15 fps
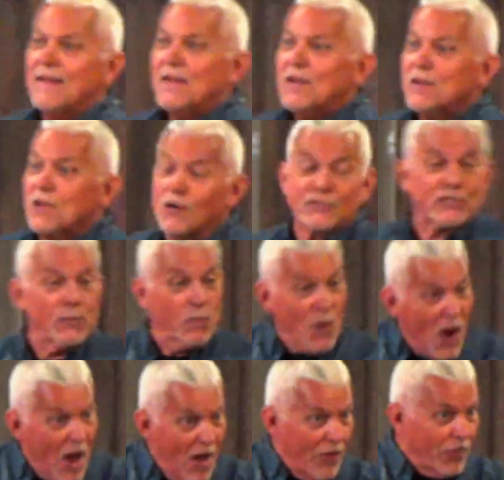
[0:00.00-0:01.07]
Because the
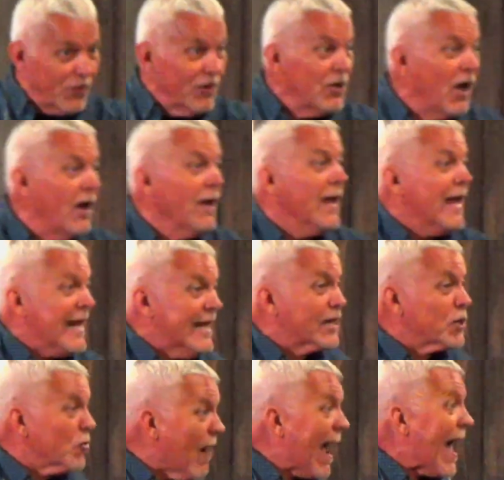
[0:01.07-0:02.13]
brother in
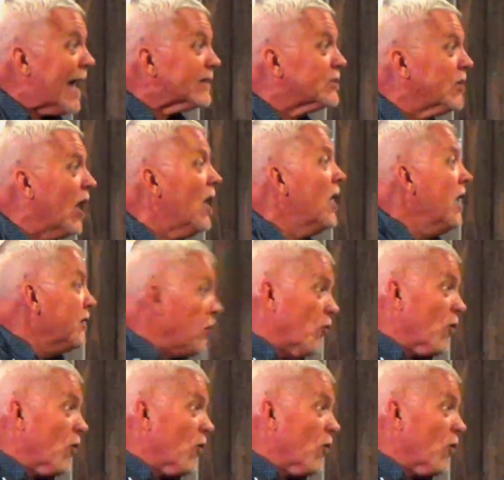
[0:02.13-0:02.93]
Christ don't